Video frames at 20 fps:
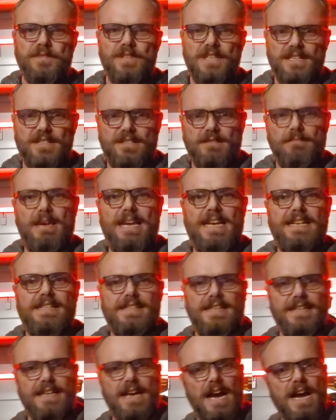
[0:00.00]
is
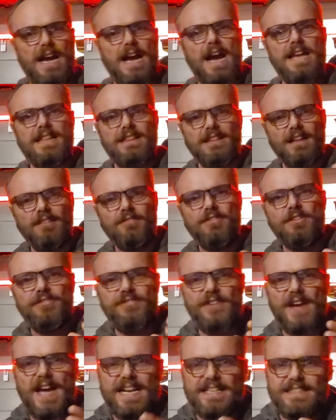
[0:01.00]
amazing. I love the
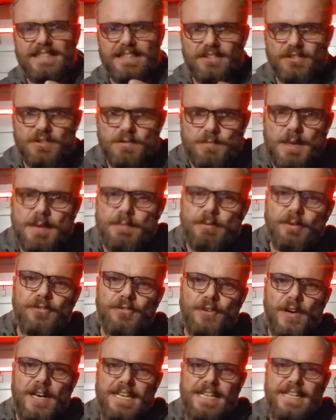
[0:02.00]
fact that there's people
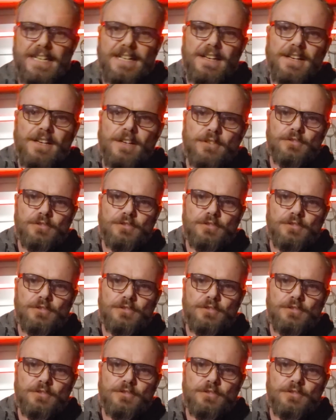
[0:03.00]
fighting